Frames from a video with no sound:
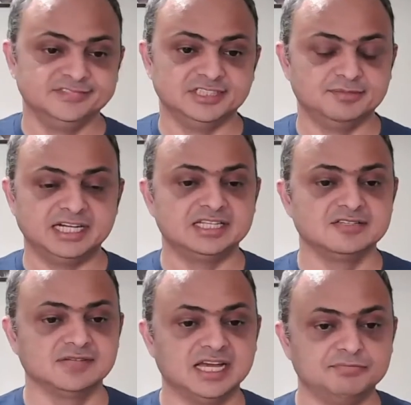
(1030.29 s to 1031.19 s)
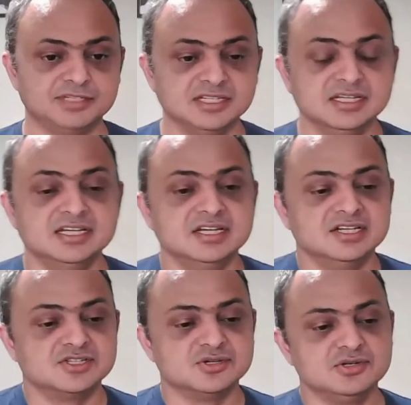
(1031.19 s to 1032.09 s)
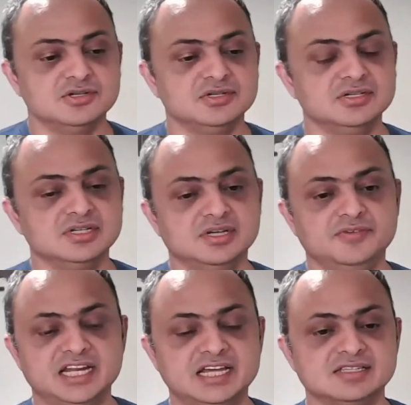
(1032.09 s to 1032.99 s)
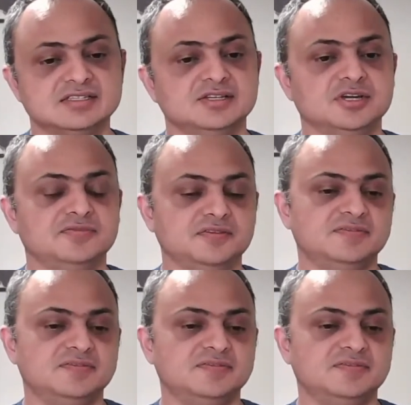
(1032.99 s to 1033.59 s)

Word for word: you know bad things will happen so whereas you know if,